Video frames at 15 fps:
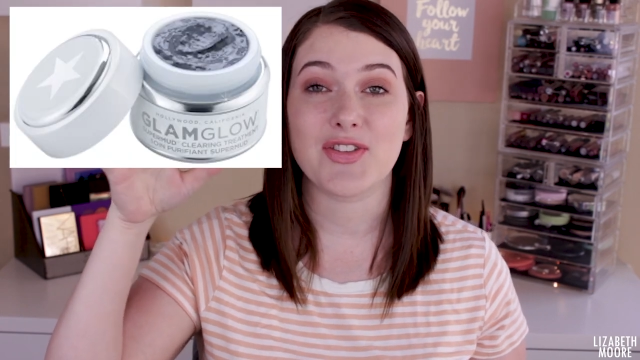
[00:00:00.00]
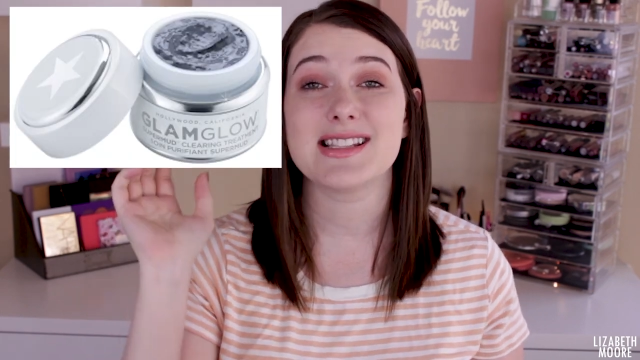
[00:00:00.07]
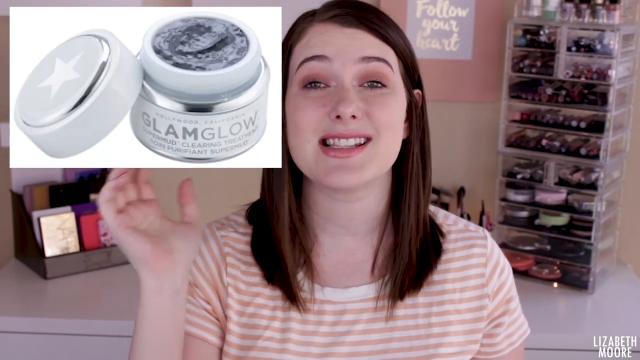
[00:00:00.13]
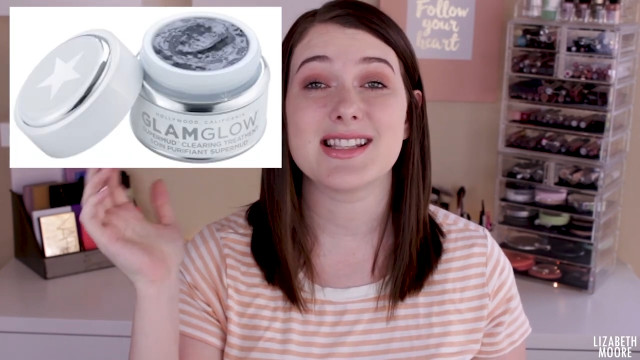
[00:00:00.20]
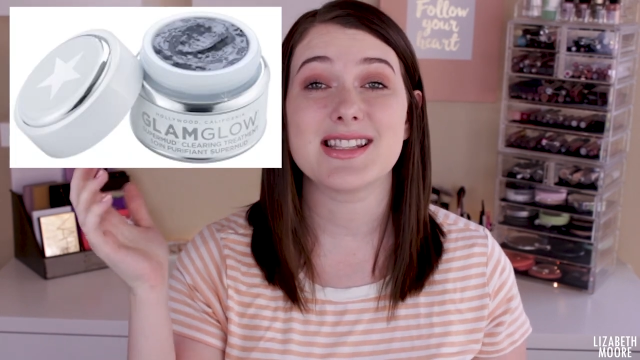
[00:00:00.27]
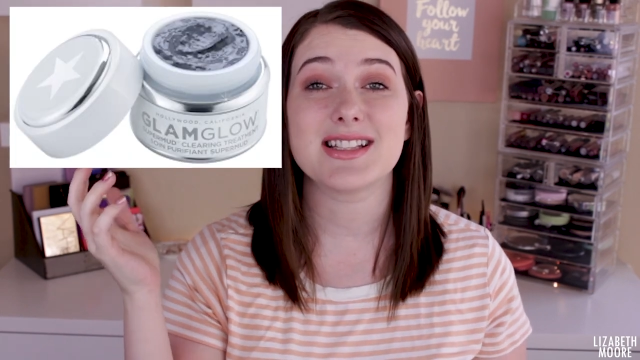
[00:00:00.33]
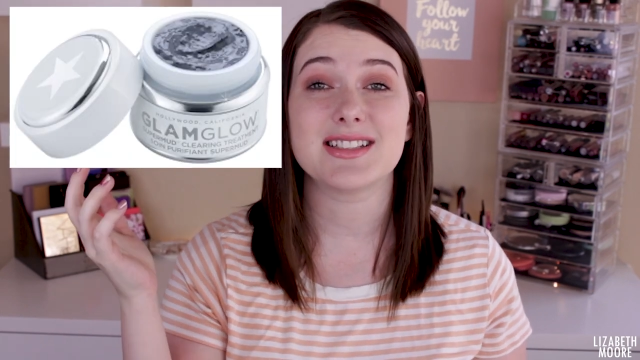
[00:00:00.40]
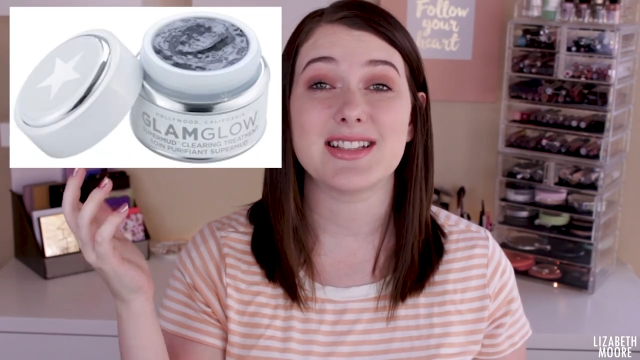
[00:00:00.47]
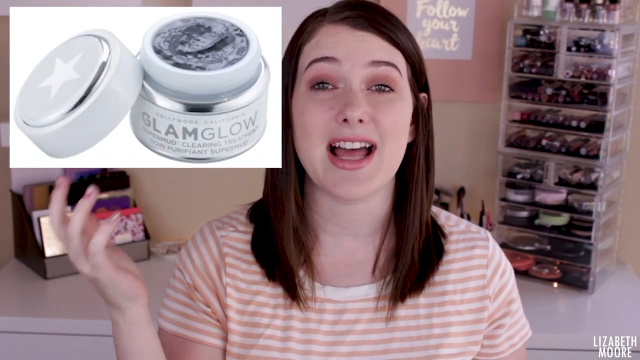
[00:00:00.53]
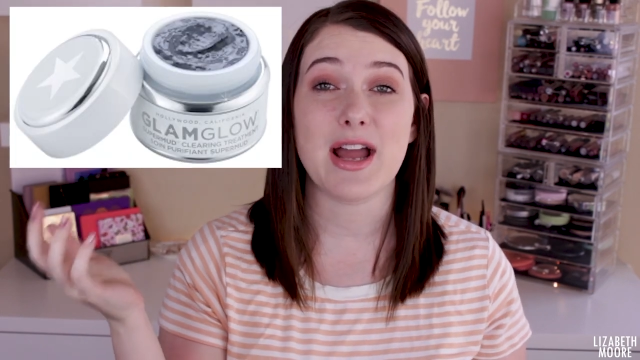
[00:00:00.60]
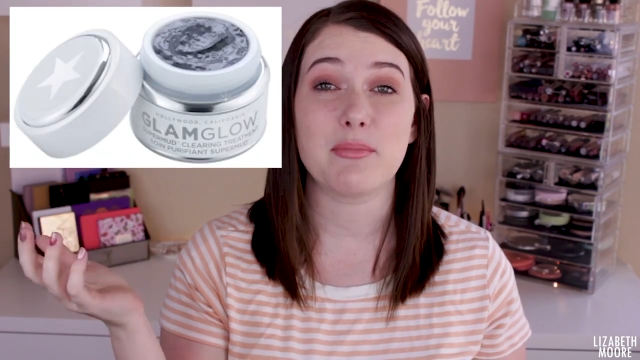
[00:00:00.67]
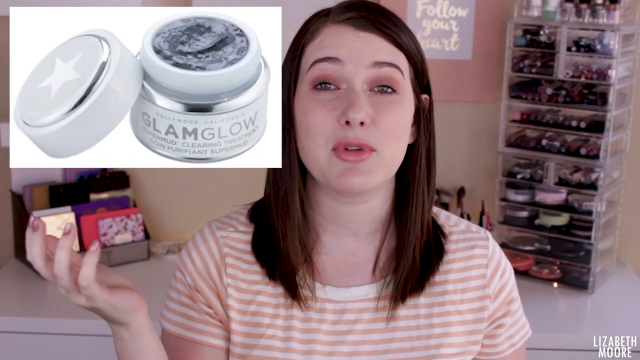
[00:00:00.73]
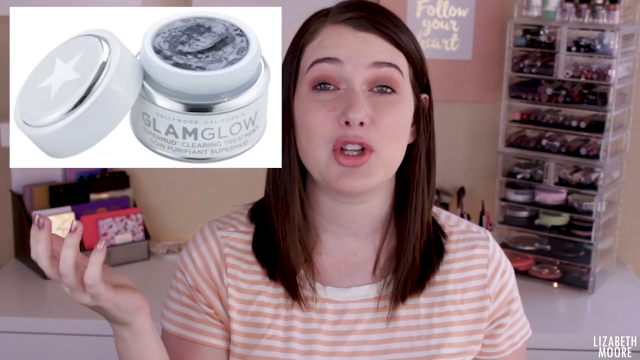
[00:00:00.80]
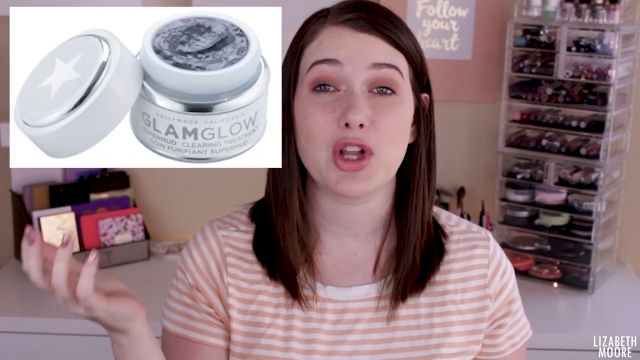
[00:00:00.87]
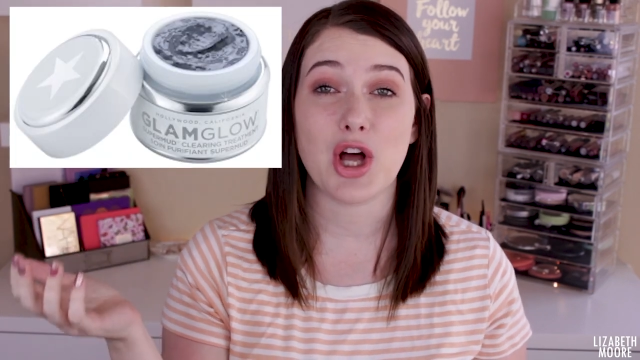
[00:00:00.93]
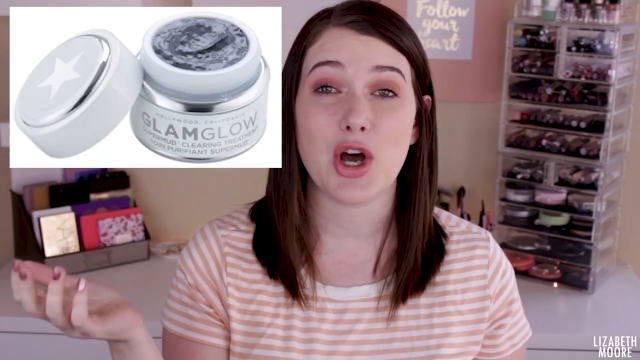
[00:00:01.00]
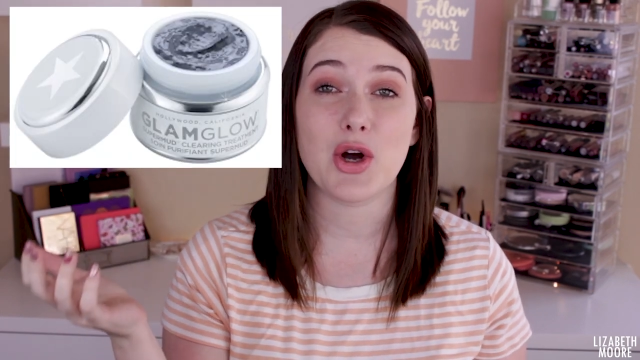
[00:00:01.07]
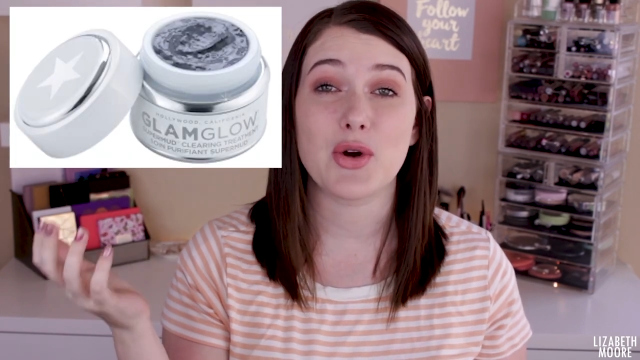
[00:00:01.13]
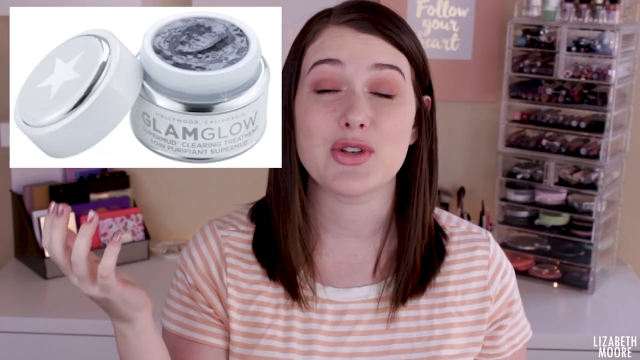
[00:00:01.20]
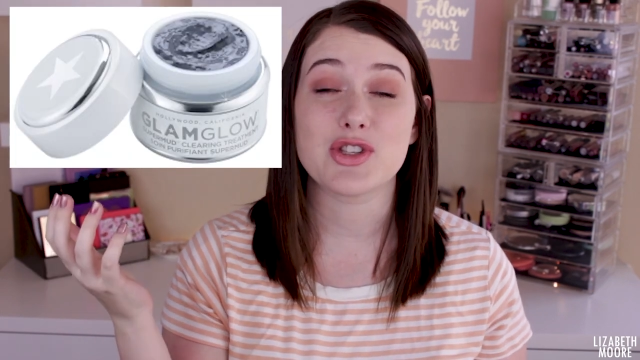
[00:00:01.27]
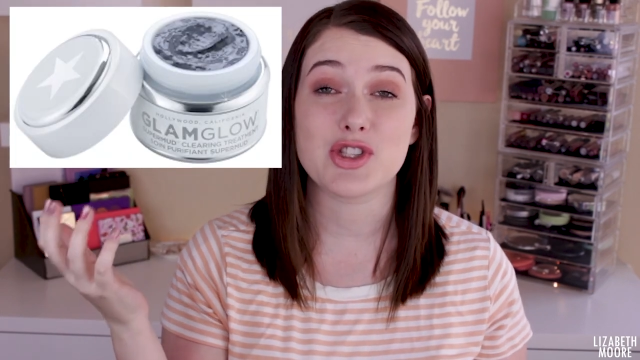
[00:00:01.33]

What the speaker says: This is the GlamGlow